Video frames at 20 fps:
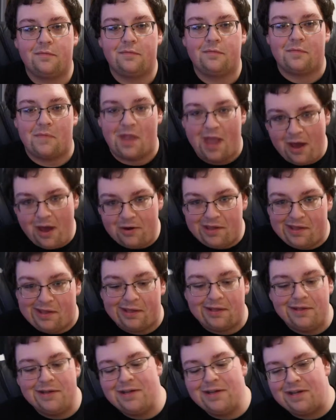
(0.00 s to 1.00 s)

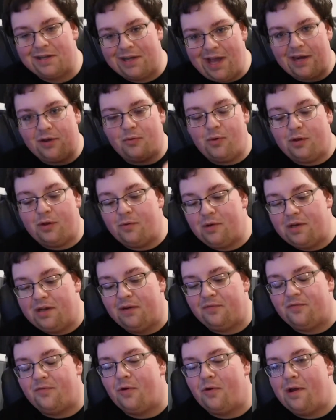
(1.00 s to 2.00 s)
Howdy! Got a quick one
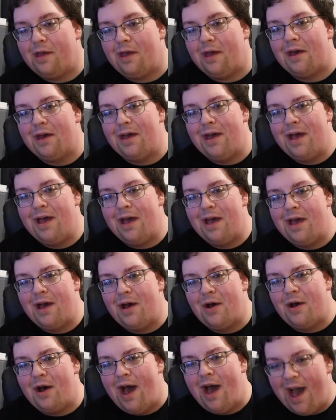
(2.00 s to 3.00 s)
here for you.
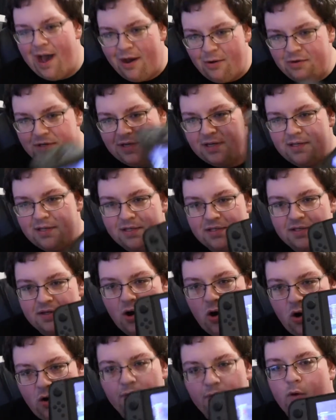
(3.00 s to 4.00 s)
How does
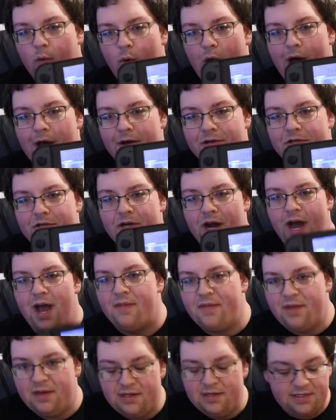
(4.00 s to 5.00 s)
Overwatch
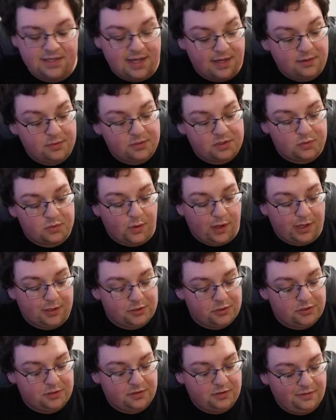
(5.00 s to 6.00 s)
on the Nintendo
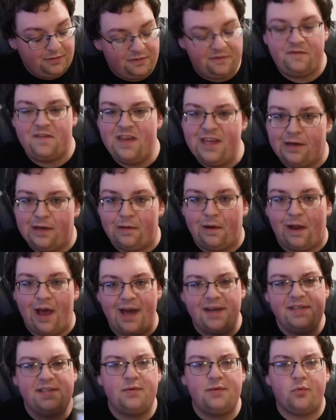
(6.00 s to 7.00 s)
Switch feel?
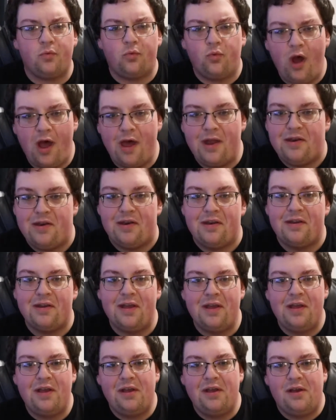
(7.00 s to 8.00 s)
How does it run?
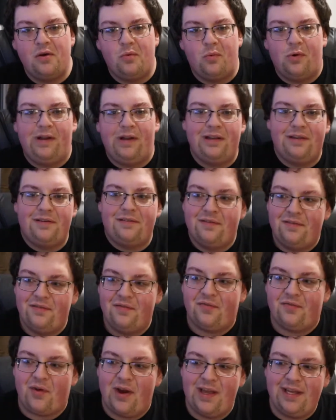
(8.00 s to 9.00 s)
Well,
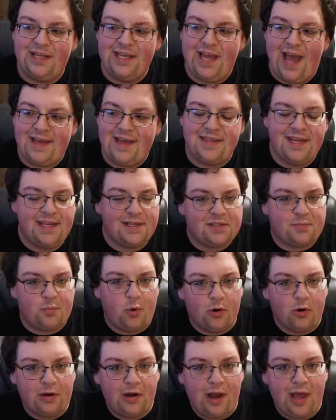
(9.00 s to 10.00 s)
frankly, I think it's
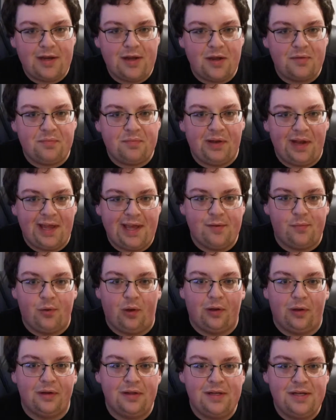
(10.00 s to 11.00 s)
borderline
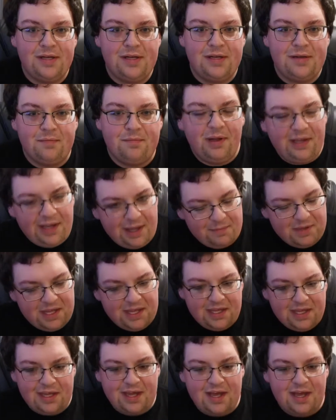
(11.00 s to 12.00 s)
unplayable. But let
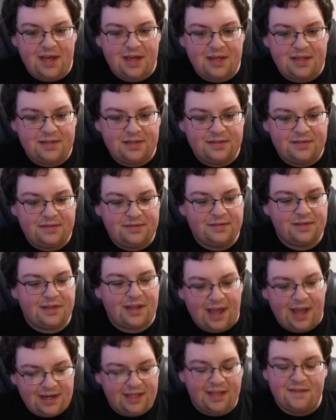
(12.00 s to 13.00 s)
me
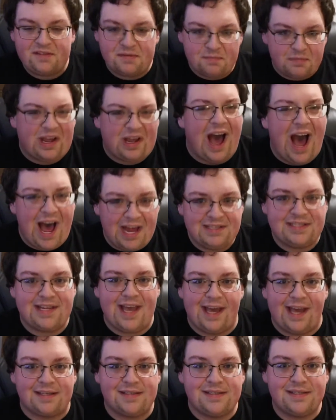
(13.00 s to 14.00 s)
kind of give some
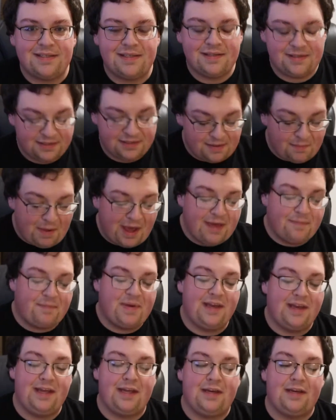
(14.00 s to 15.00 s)
context to my
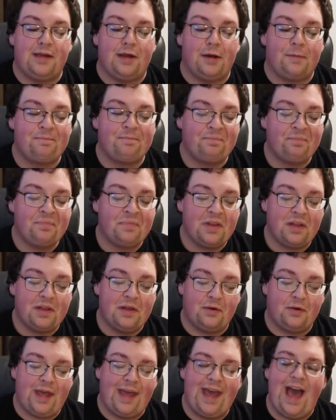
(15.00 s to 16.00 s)
opinion here.
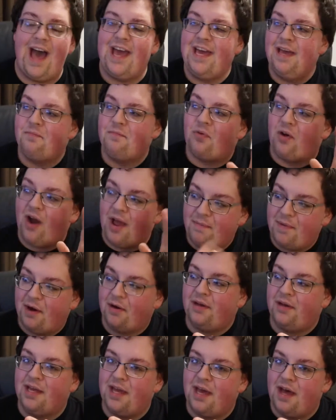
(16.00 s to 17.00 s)
Okay, I am
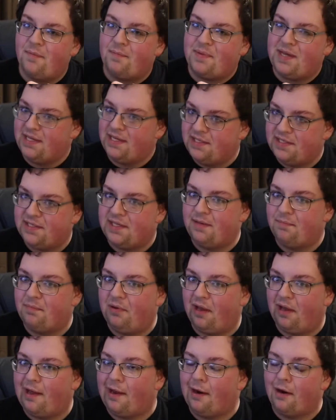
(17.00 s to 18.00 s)
primarily a PC
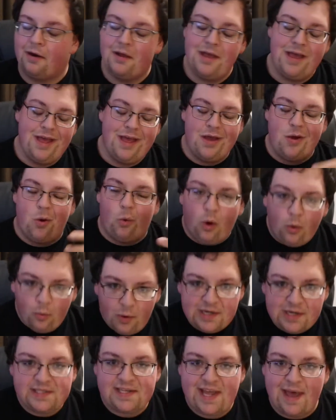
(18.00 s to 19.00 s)
player. Well,
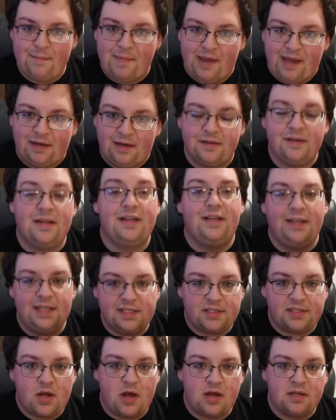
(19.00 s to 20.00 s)
what does that mean?
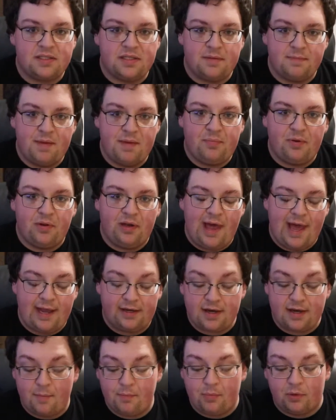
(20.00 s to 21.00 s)
Let's talk some input
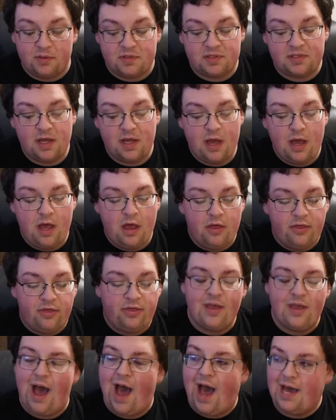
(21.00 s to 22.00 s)
lag numbers.
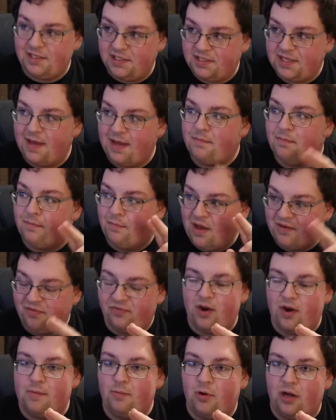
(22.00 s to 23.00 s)
I set my
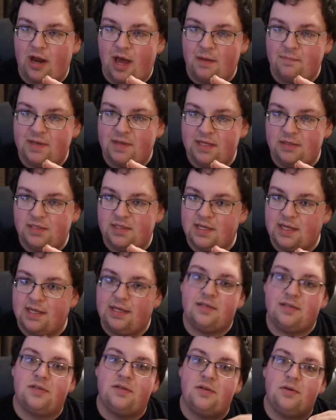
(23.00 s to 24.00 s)
frame rate on
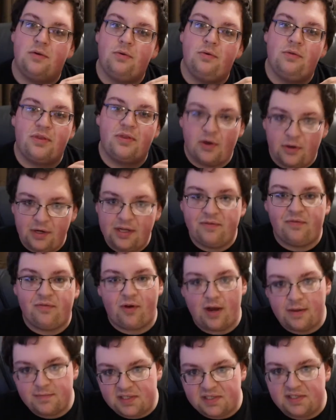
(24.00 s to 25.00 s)
PC to 30
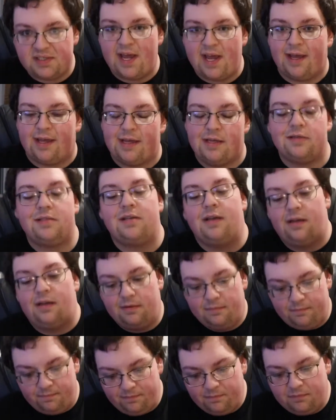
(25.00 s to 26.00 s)
frames a second
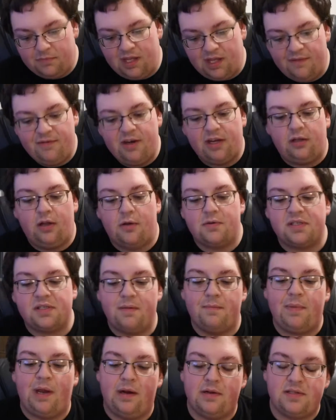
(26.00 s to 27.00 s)
to give it a close
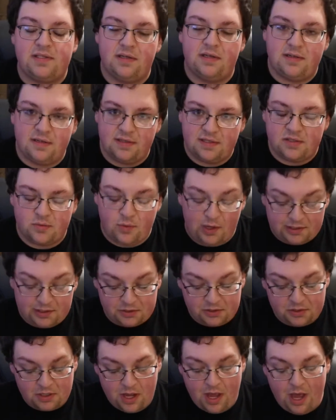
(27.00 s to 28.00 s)
comparison to the
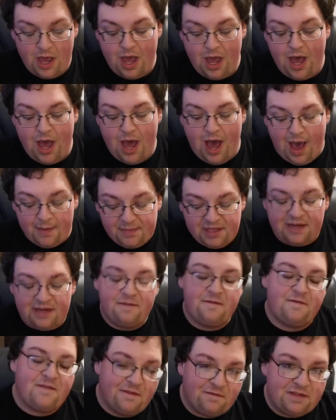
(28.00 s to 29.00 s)
Switch. I'm getting
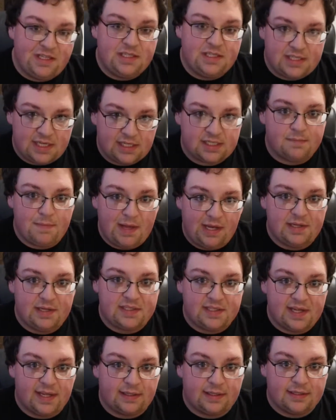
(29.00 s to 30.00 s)
56
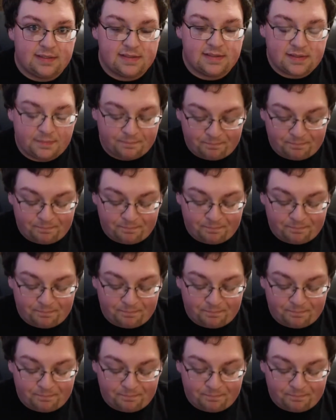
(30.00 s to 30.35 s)
milliseconds.